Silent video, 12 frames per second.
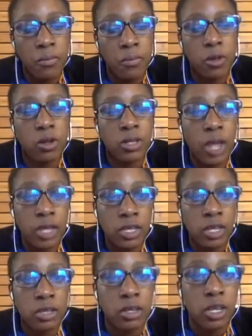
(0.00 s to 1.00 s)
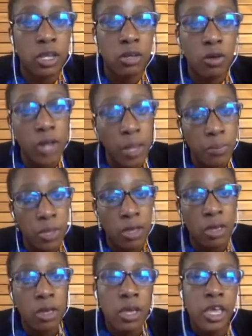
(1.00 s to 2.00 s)
conducted in
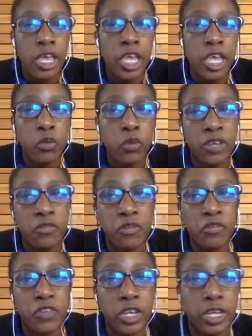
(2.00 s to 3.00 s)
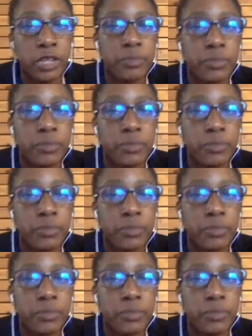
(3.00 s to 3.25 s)
Colombia in 2015.